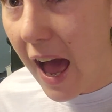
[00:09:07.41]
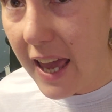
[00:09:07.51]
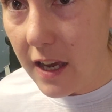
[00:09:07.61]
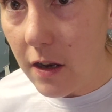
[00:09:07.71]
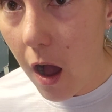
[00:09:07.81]
I
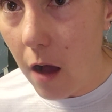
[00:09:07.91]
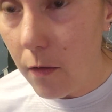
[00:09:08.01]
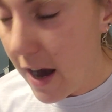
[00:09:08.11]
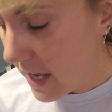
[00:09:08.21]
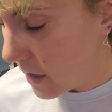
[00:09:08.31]
had
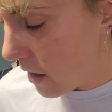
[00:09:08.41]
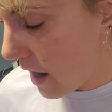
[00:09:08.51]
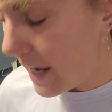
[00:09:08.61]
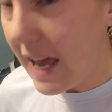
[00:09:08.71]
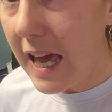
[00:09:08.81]
already
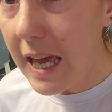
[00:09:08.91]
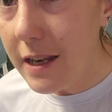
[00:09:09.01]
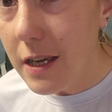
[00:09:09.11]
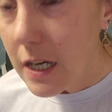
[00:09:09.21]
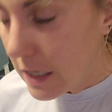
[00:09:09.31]
gone
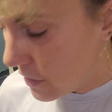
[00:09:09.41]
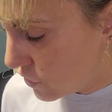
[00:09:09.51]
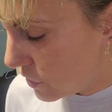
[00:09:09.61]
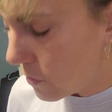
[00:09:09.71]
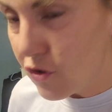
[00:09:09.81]
ahead,
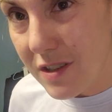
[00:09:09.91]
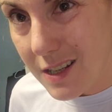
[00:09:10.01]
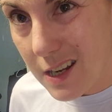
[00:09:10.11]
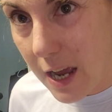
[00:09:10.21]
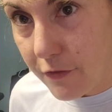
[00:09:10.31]
you know, just in
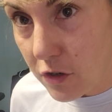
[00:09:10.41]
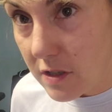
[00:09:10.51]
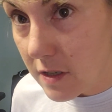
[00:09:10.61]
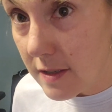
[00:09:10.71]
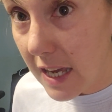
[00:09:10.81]
an effort
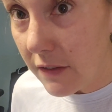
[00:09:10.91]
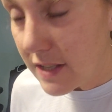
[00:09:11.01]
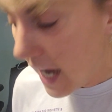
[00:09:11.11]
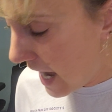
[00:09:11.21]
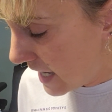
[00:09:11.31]
to save
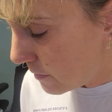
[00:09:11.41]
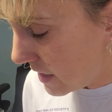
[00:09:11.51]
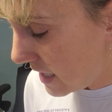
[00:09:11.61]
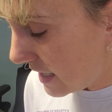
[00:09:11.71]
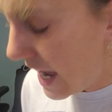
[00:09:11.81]
time,
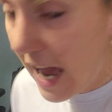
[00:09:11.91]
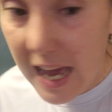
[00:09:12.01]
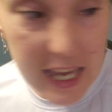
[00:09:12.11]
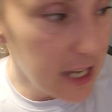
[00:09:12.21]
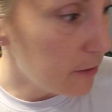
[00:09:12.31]
and
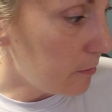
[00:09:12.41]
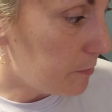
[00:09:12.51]
I